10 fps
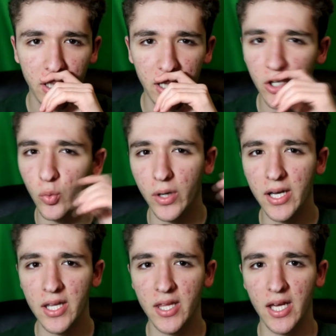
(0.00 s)
in a
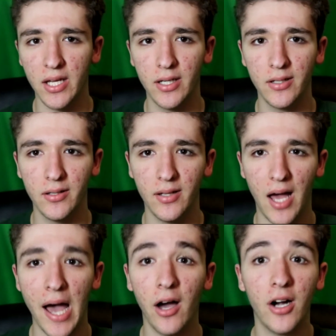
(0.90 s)
way that
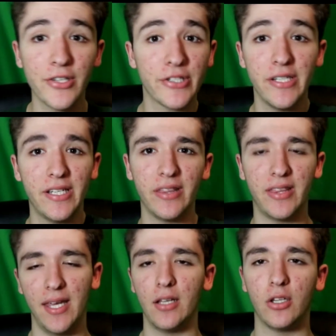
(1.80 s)
I honestly didn't
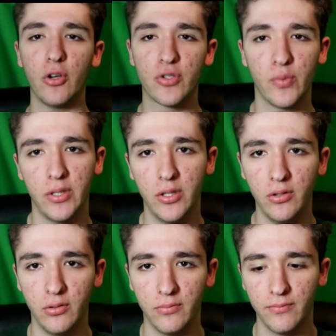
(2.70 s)
think Los would
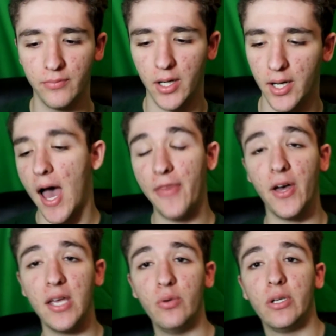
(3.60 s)
do. I
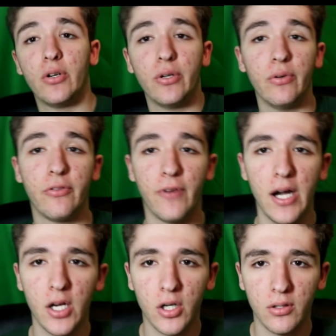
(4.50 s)
thought he would agree with
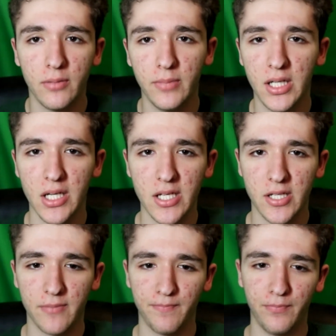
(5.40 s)
Fredo
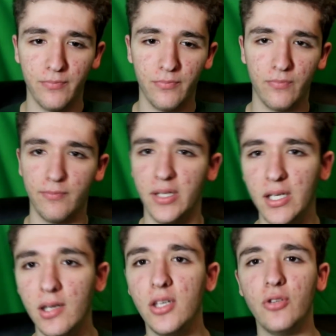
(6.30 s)
because
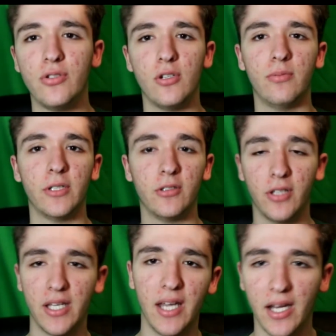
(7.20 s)
being a YouTuber,
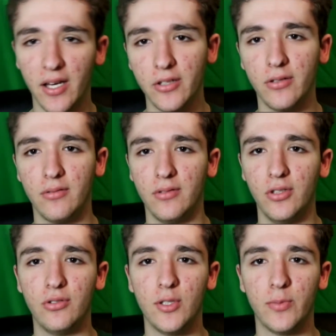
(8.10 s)
looking at other
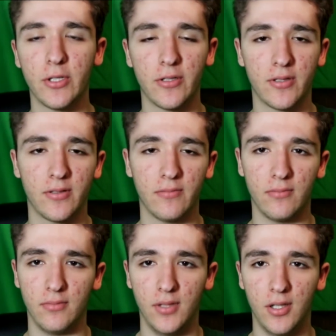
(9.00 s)

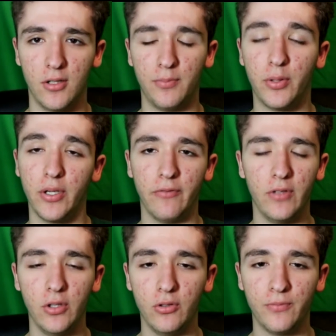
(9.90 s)
YouTubers, you know, point of
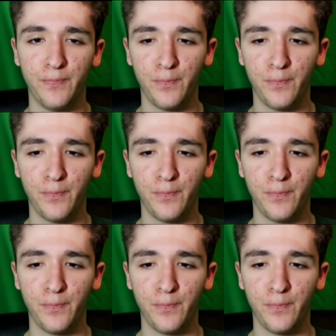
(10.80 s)
view,